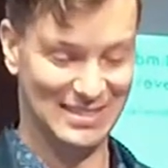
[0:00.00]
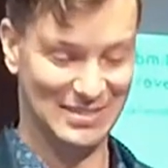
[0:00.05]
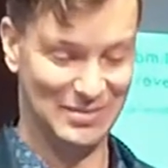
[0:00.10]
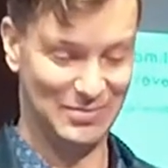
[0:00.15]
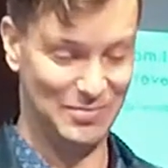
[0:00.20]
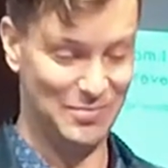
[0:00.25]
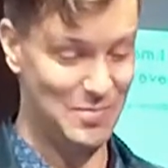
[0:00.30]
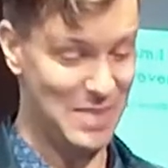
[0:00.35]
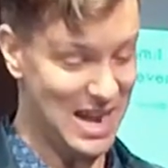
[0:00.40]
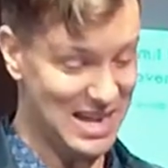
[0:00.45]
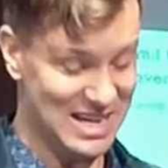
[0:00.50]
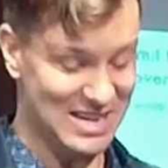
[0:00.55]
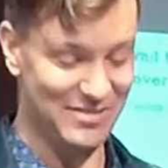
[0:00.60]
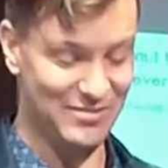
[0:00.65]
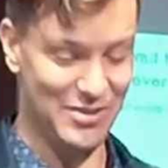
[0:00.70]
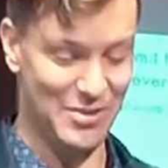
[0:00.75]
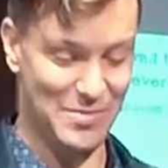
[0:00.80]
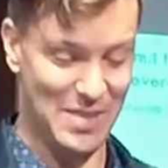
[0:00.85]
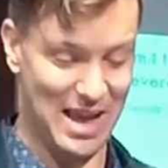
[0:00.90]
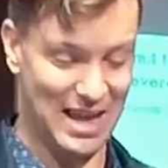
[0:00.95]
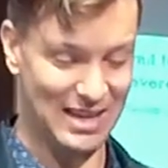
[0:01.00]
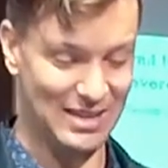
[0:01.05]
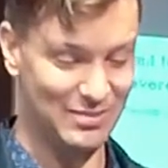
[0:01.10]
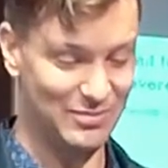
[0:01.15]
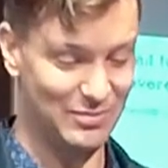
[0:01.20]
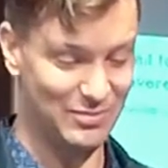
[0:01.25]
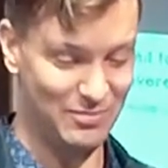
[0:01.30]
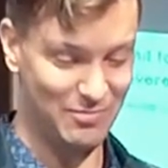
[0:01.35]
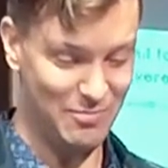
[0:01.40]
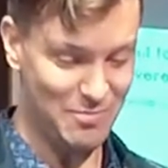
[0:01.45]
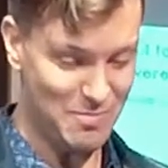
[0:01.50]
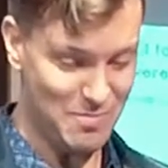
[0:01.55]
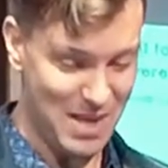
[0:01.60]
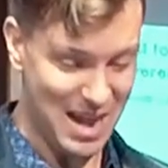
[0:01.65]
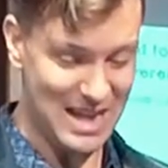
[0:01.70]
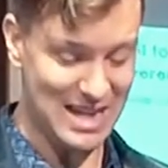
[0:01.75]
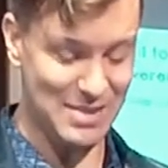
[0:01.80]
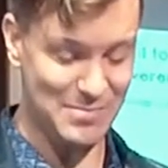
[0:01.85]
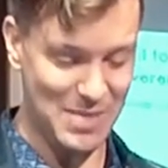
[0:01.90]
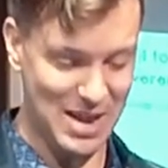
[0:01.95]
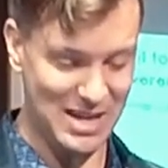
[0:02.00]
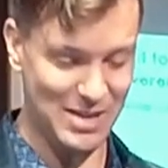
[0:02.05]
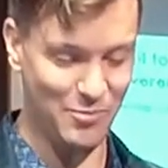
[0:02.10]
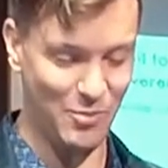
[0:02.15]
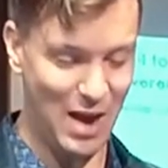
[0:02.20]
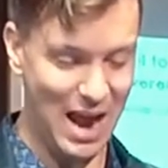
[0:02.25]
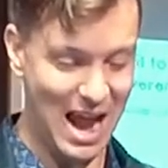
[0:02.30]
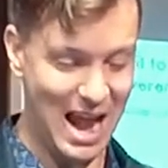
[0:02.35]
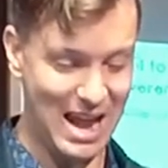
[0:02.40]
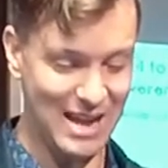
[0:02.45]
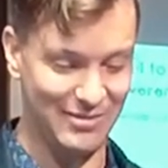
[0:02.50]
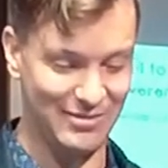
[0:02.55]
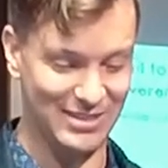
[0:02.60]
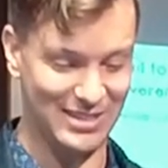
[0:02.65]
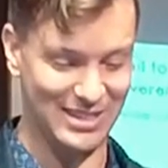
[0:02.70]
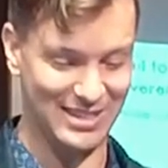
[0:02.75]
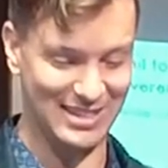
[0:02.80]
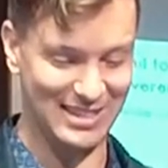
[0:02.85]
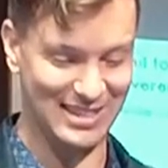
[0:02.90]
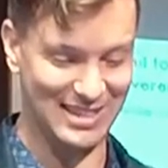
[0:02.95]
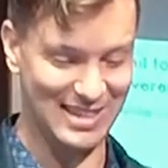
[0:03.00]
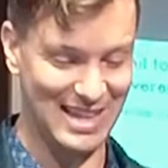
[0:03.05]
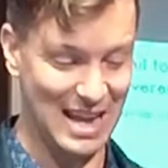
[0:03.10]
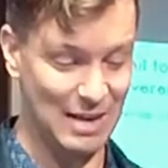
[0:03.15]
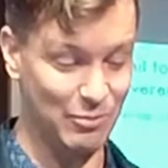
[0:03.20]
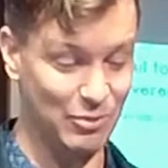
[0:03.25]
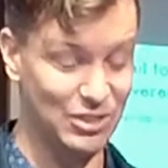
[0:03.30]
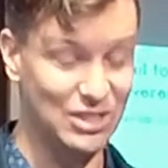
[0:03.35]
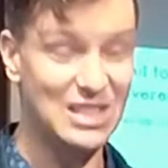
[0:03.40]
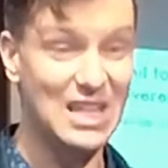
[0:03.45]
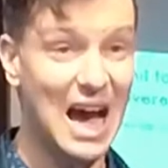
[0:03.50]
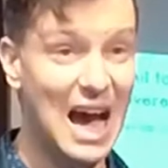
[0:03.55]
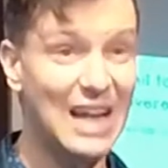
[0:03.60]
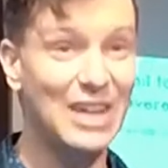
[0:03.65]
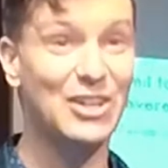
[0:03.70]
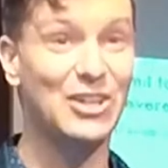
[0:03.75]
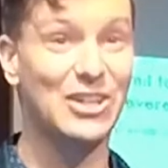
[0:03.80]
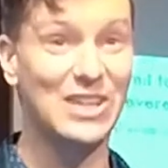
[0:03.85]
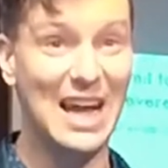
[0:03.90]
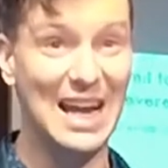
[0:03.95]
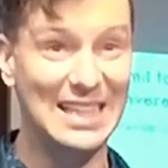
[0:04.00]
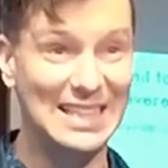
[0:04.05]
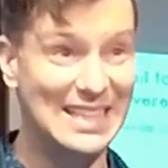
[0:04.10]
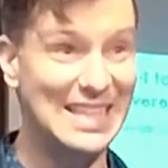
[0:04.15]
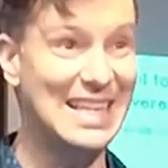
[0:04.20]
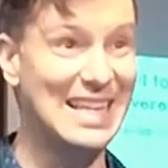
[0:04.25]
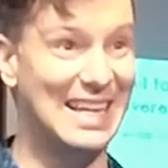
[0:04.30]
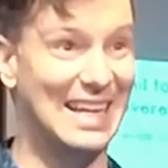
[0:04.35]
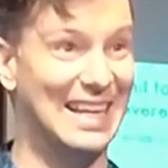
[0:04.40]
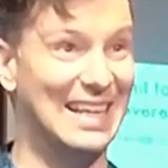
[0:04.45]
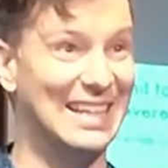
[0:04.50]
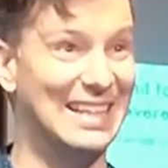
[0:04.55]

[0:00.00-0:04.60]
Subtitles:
Many of them had many, many wives, and that was not a good idea.